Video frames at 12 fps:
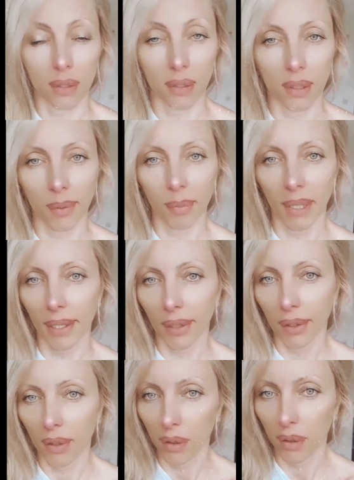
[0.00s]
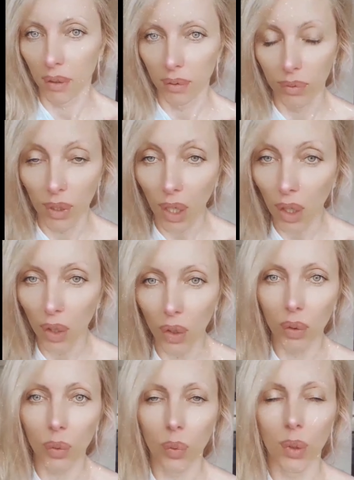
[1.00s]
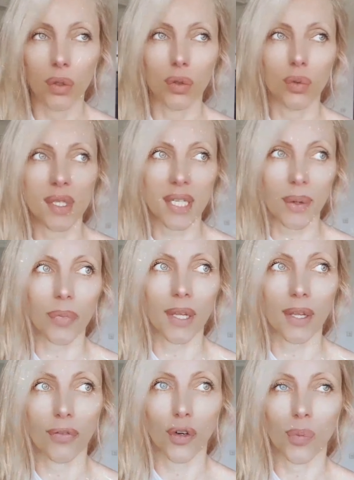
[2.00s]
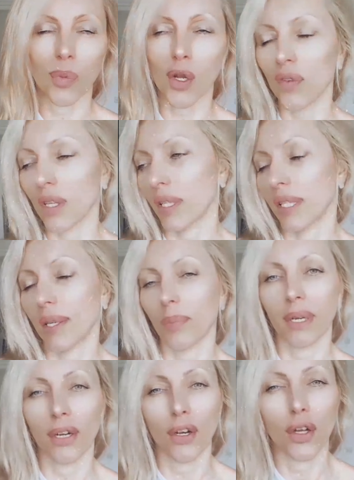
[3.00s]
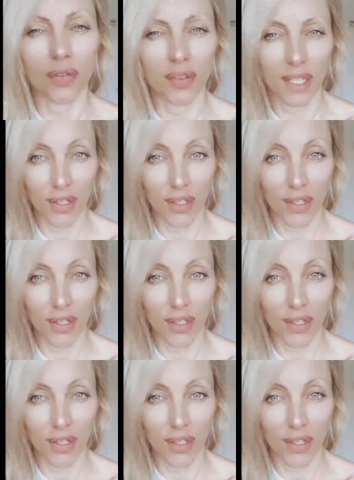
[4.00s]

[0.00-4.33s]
And I'm like, no, when you do something from love, it is simply love.